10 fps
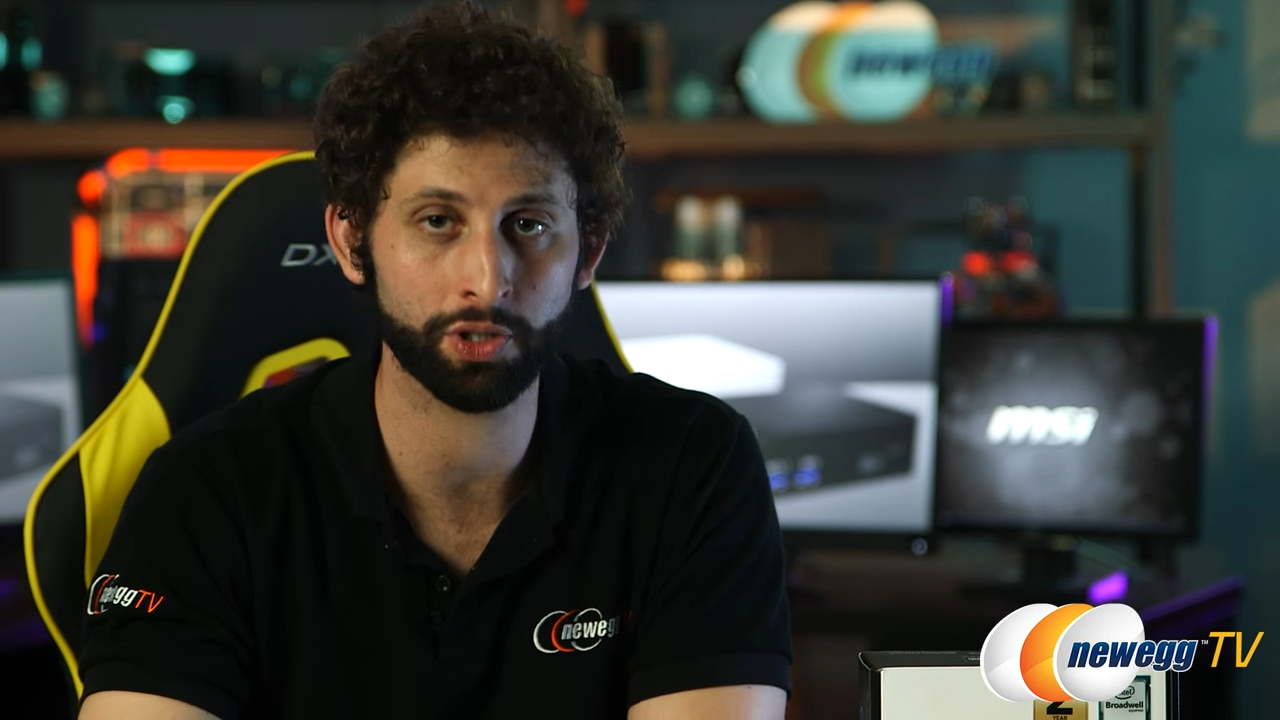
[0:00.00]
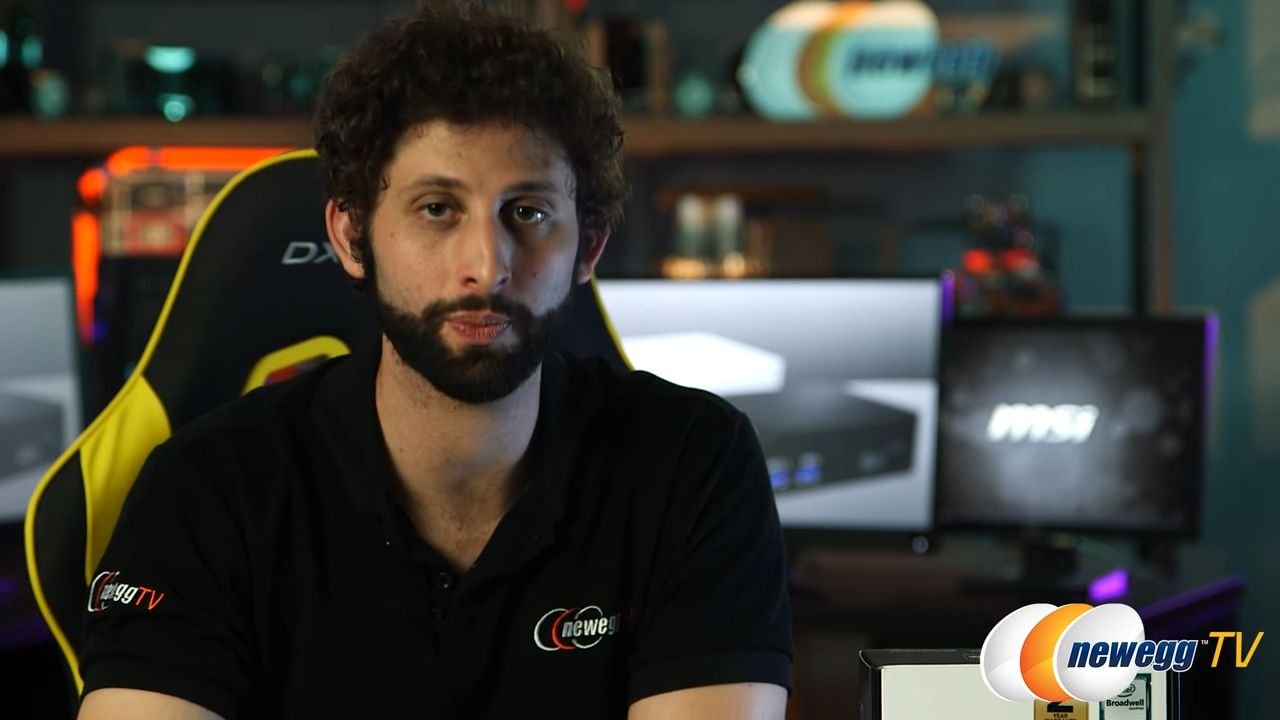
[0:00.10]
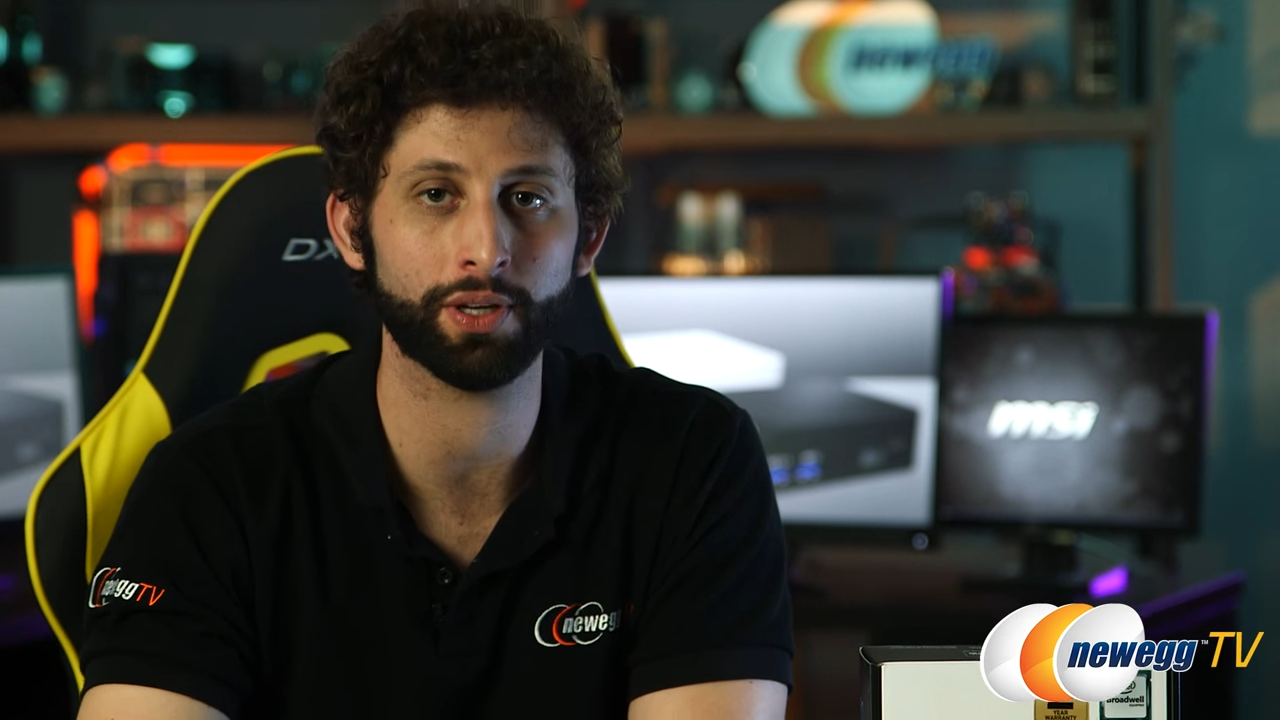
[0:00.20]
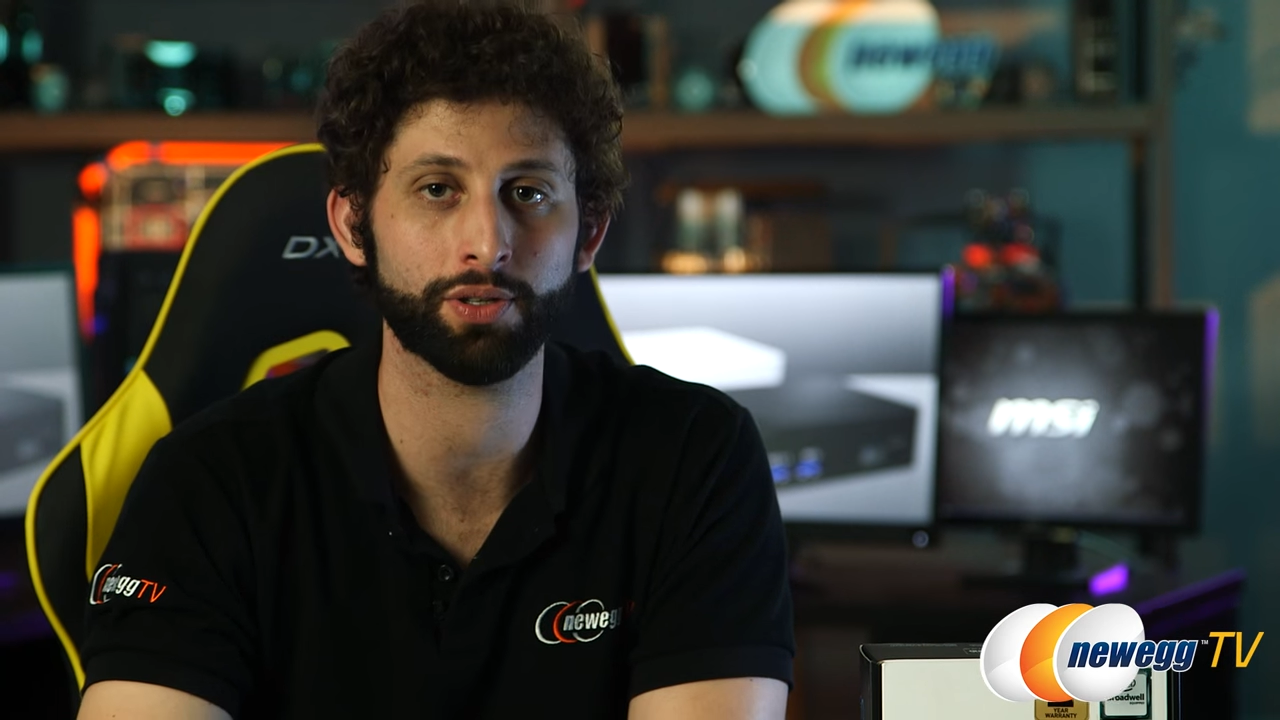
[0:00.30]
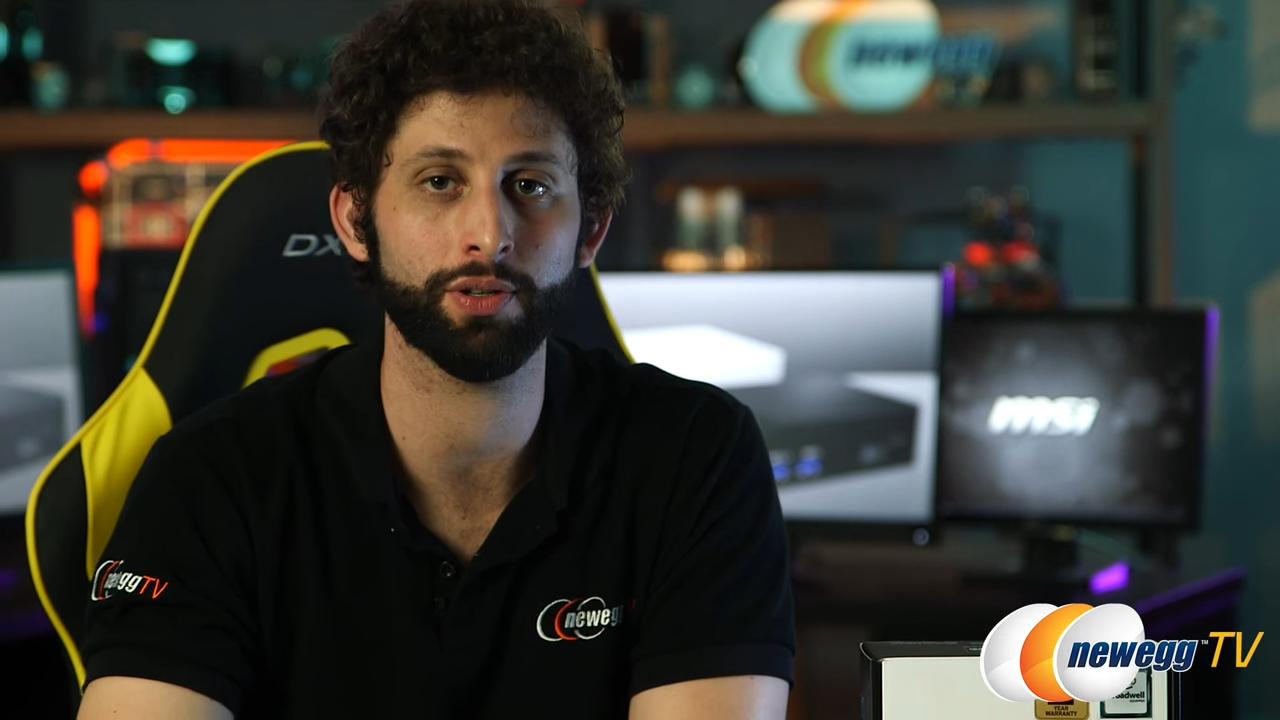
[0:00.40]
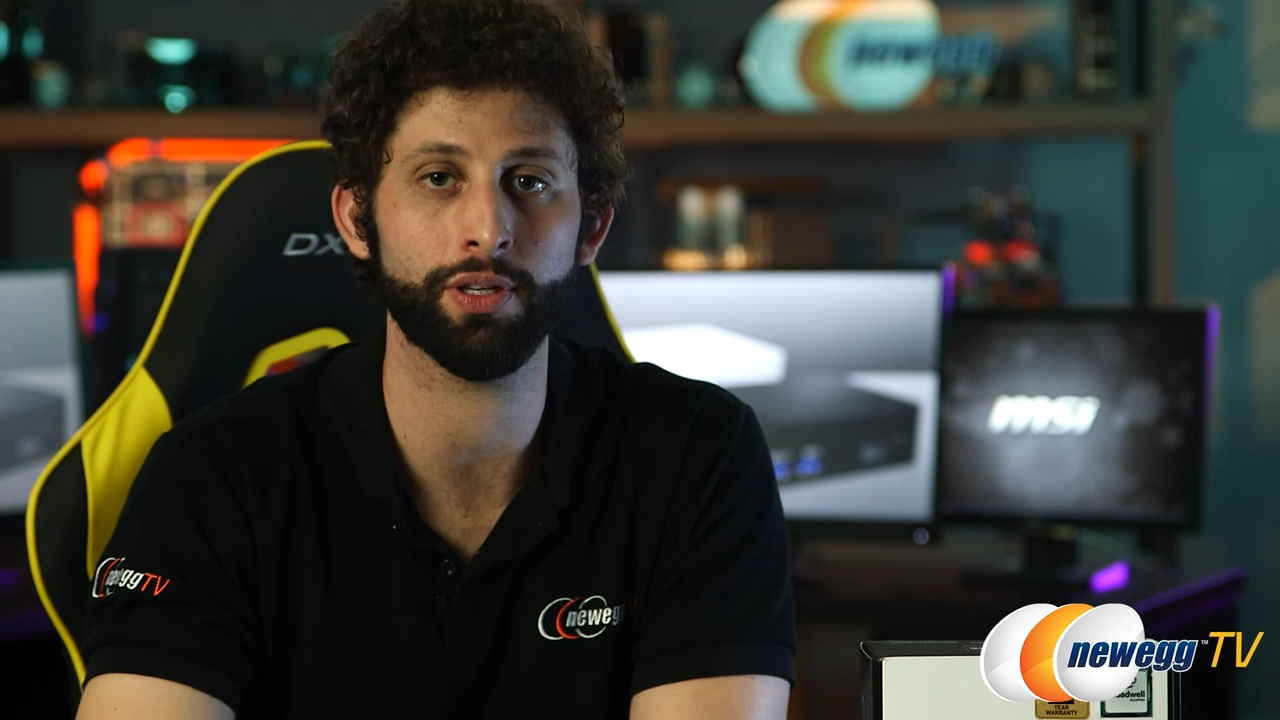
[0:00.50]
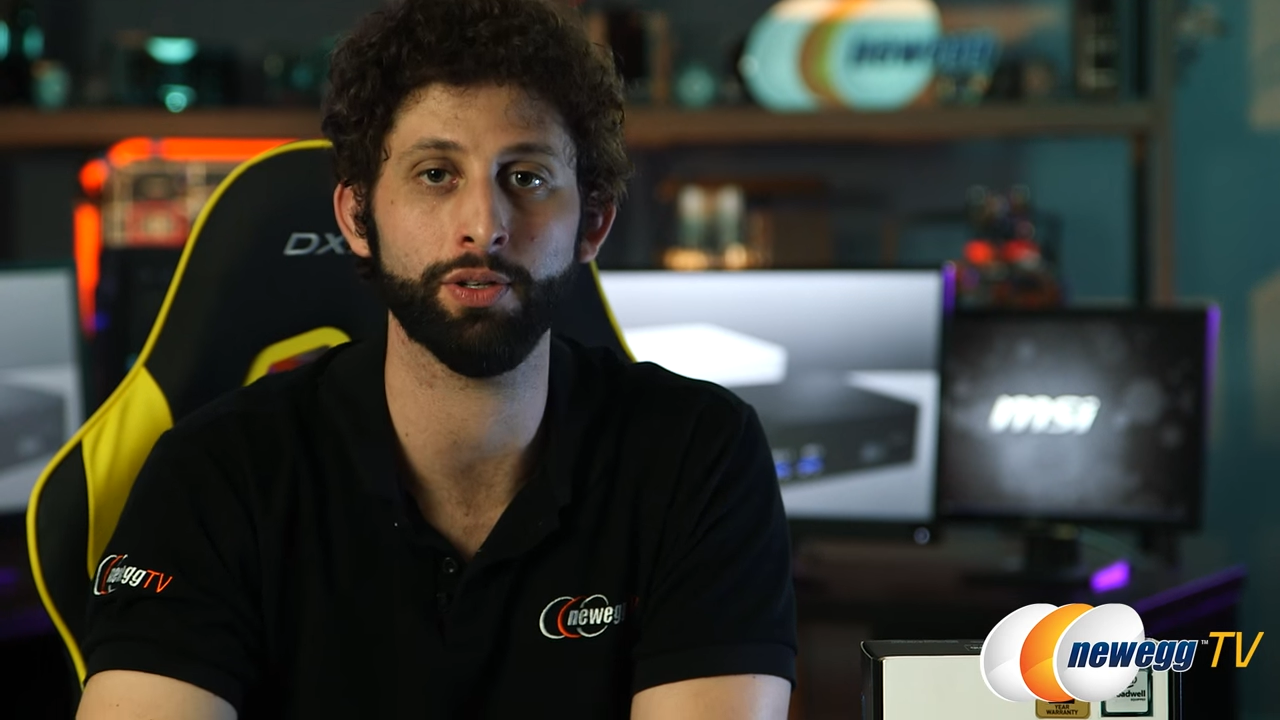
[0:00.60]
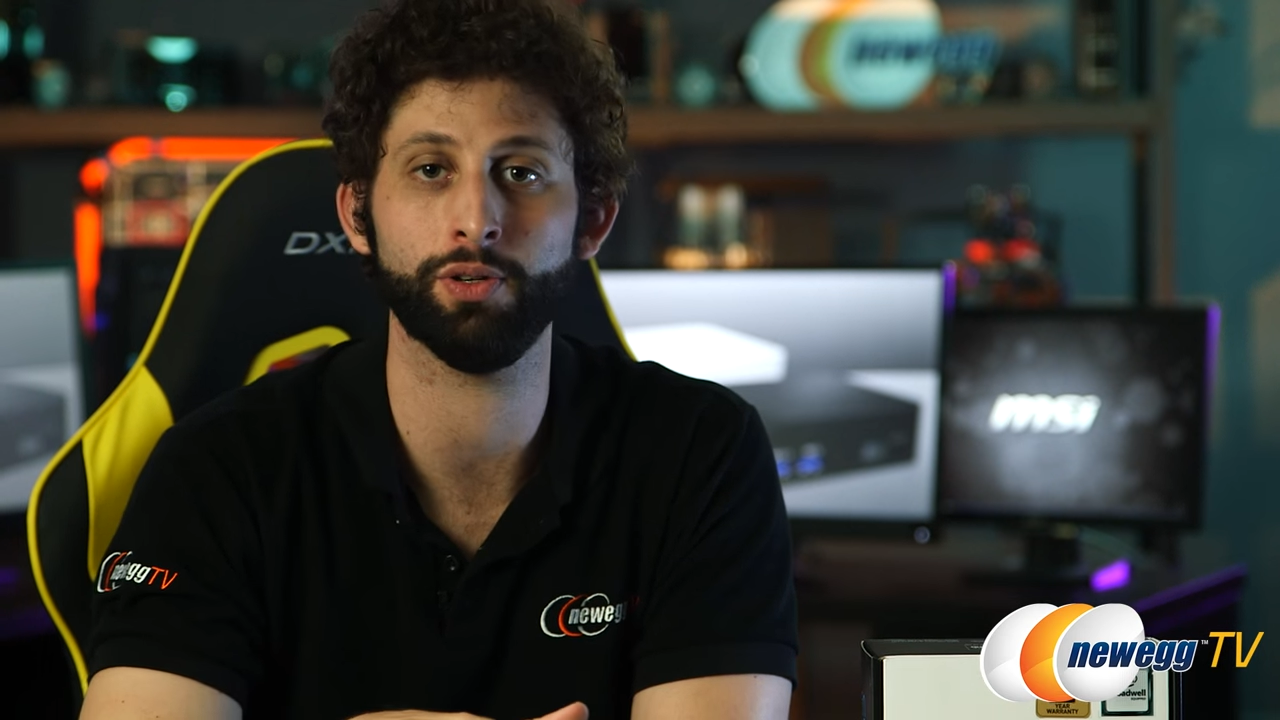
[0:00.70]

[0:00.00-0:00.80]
is make sure that you